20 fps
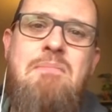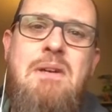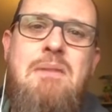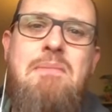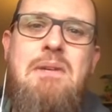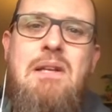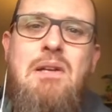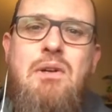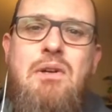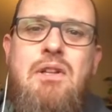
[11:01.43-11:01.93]

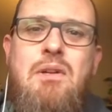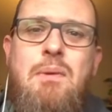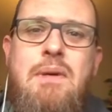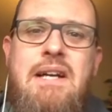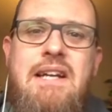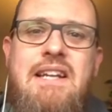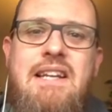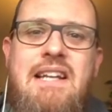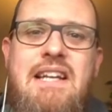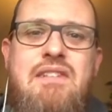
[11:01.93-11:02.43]
me look at the way
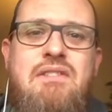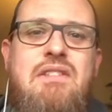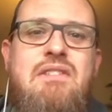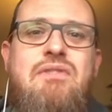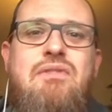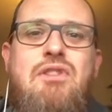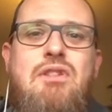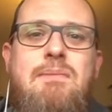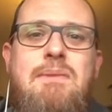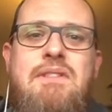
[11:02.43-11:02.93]
I collect
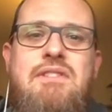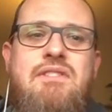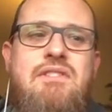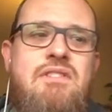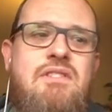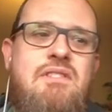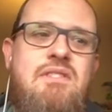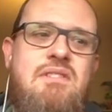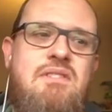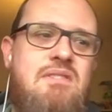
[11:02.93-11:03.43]

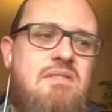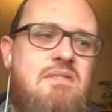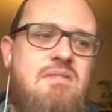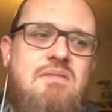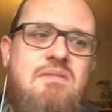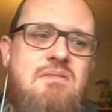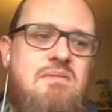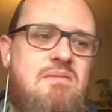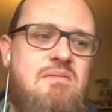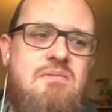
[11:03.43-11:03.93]
Transformers
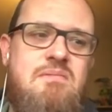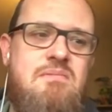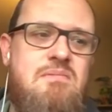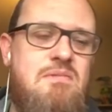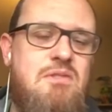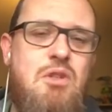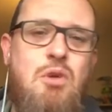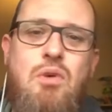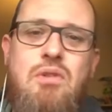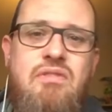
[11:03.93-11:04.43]

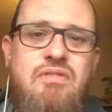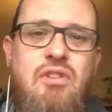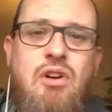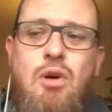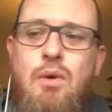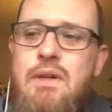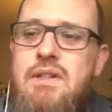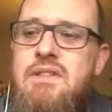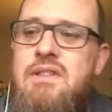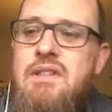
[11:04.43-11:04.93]
going
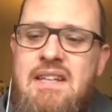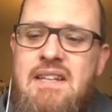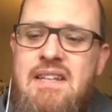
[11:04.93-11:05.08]
forward.